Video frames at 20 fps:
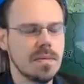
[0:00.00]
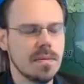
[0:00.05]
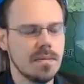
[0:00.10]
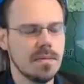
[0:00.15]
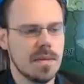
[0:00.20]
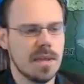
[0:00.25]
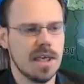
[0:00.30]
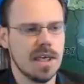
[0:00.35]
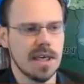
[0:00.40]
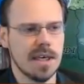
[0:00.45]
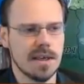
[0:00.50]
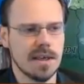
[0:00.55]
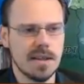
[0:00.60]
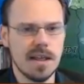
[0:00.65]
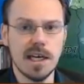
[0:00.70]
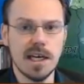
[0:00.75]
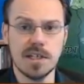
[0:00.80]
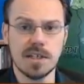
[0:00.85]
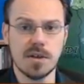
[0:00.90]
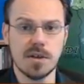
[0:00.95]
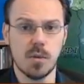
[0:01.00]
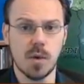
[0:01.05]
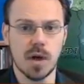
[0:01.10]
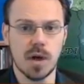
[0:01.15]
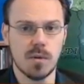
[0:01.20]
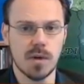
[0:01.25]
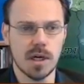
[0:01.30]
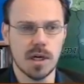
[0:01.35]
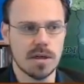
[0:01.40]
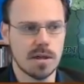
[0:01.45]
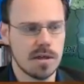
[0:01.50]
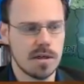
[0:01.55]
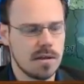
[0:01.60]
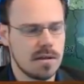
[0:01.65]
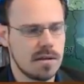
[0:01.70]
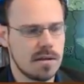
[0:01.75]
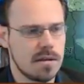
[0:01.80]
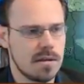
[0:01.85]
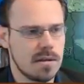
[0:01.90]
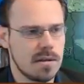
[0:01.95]
He likes the 1-1.
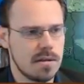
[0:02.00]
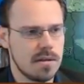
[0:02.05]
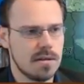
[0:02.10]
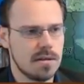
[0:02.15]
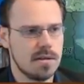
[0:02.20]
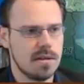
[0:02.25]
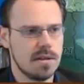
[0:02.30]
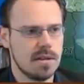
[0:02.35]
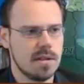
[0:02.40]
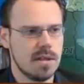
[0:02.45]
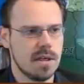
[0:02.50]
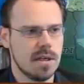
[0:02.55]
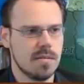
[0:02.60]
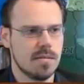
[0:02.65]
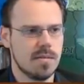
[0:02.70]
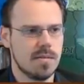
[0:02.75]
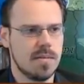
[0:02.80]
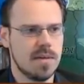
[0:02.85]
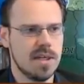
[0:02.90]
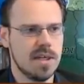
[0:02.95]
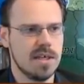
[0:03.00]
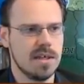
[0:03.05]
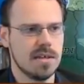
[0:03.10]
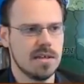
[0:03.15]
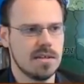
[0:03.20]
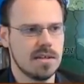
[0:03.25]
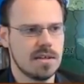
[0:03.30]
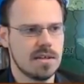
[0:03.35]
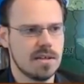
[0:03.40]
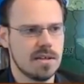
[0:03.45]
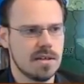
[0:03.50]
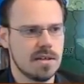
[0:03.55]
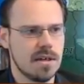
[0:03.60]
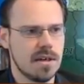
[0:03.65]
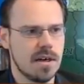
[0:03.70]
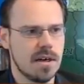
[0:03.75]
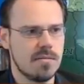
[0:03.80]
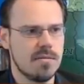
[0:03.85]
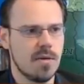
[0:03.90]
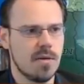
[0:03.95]
It's like, please,
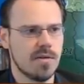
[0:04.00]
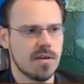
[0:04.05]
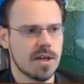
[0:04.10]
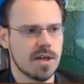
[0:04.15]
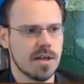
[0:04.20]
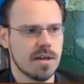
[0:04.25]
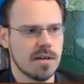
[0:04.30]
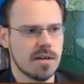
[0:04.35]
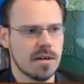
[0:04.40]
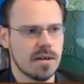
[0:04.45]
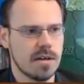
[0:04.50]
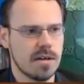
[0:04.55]
come over here.